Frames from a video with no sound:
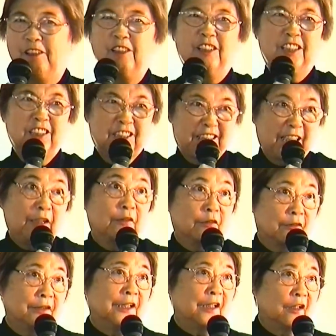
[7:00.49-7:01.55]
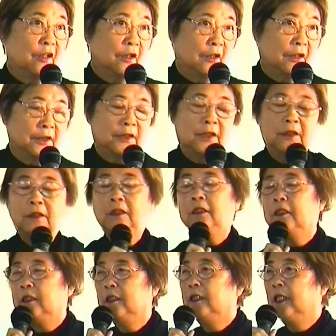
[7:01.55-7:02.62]
know, skeleton in closet.
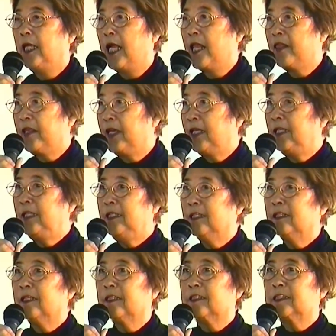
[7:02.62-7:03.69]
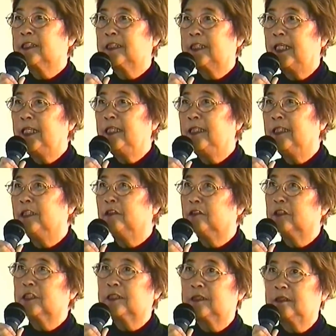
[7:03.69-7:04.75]
And they stayed in
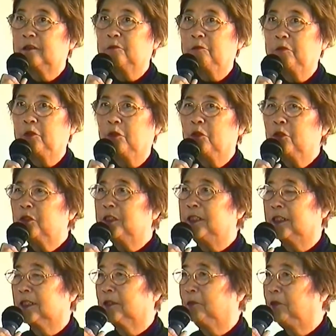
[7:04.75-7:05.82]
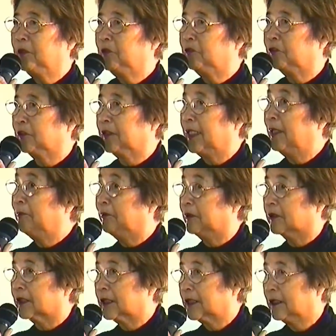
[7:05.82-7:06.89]
those gorgeous, beautiful
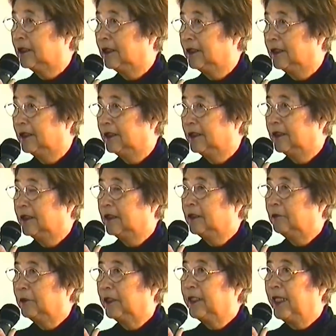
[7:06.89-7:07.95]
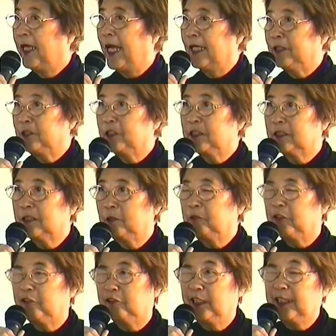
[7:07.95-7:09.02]
temples. But they had to
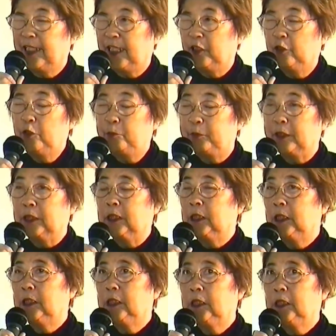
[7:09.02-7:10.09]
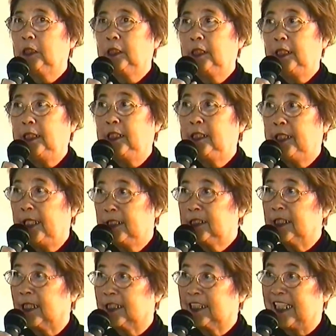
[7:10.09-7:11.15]
sleep with one eye open in
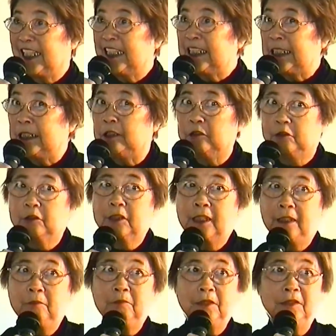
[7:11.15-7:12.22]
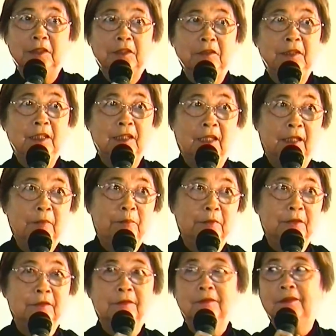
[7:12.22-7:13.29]
case assassin will come and sneak up
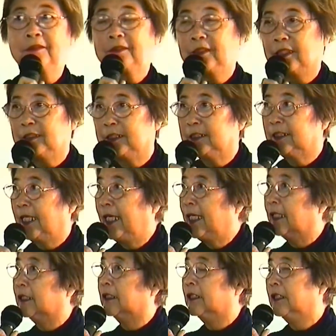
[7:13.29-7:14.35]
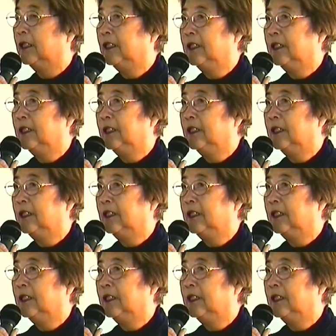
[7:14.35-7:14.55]
and cut his head.